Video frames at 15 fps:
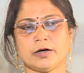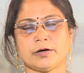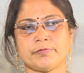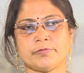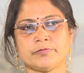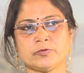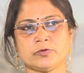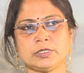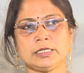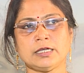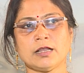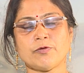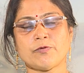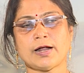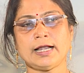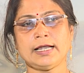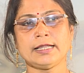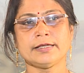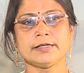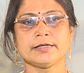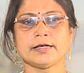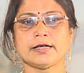real world
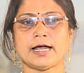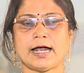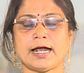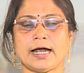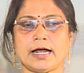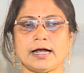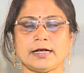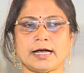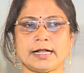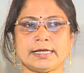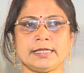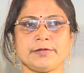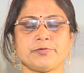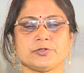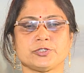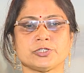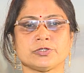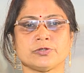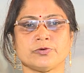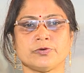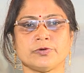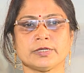attributes,
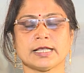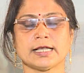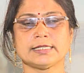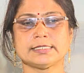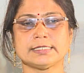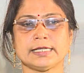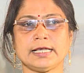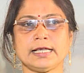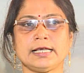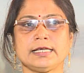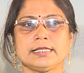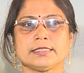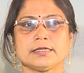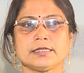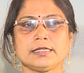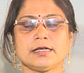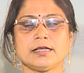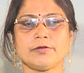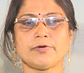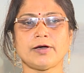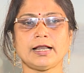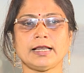can say the real
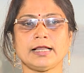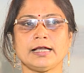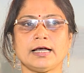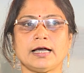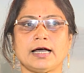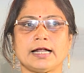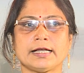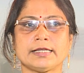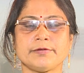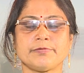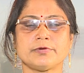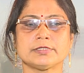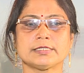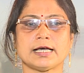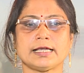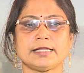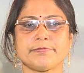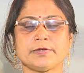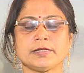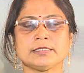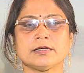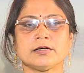world attributes are
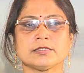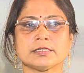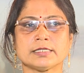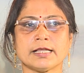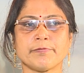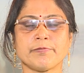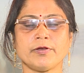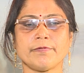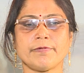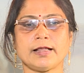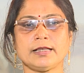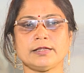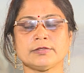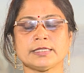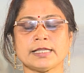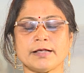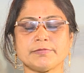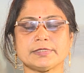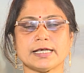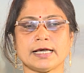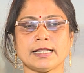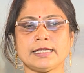represented, or the table value names
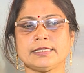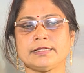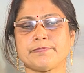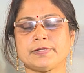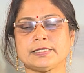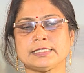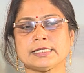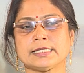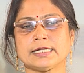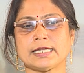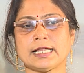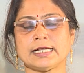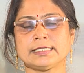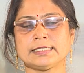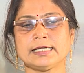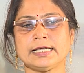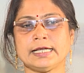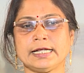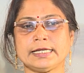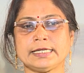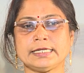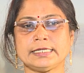are represented as
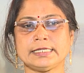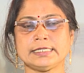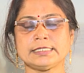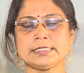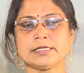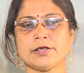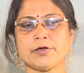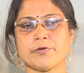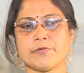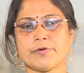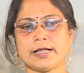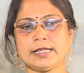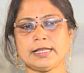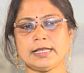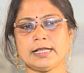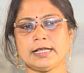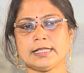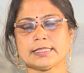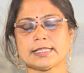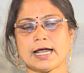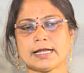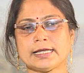entities, while
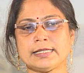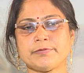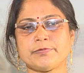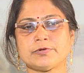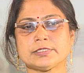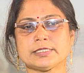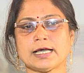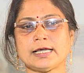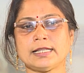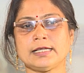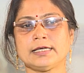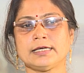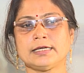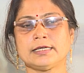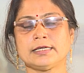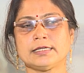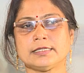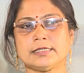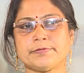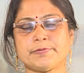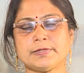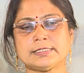the attributes are
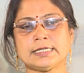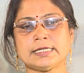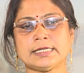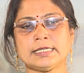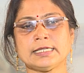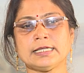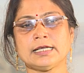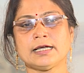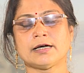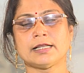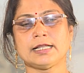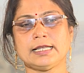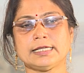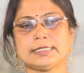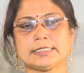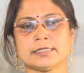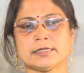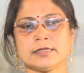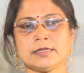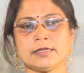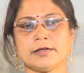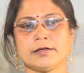representing a
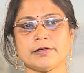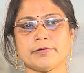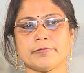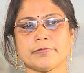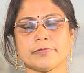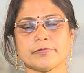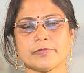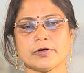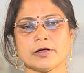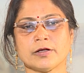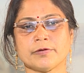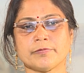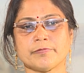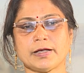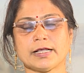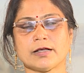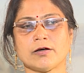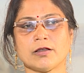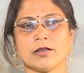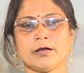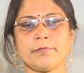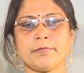relation by
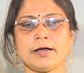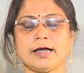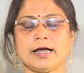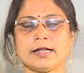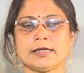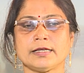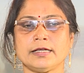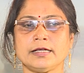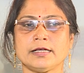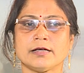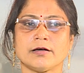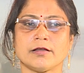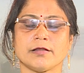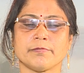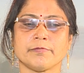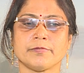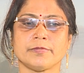column and column.